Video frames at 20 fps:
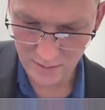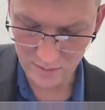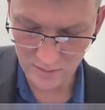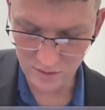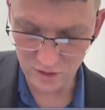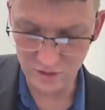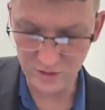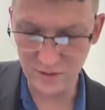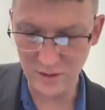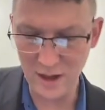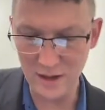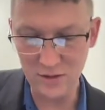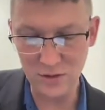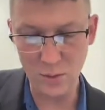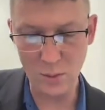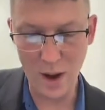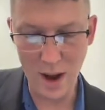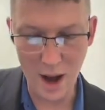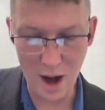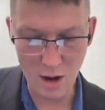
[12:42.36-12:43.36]
the
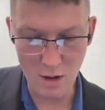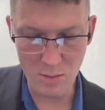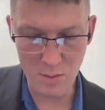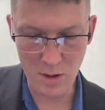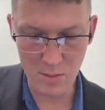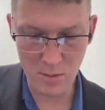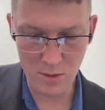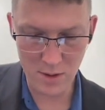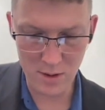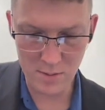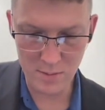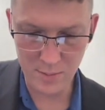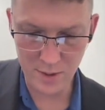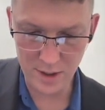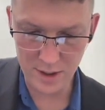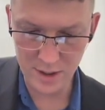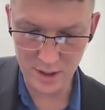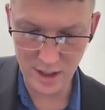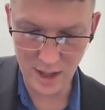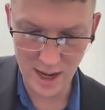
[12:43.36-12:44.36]
way I remember it,
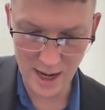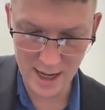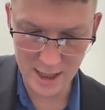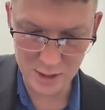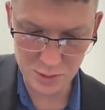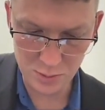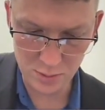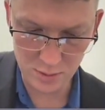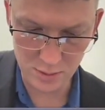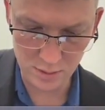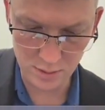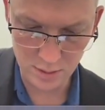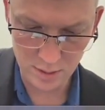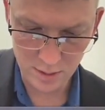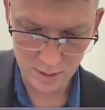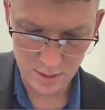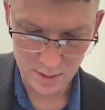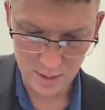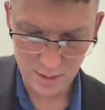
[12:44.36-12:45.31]
but the actual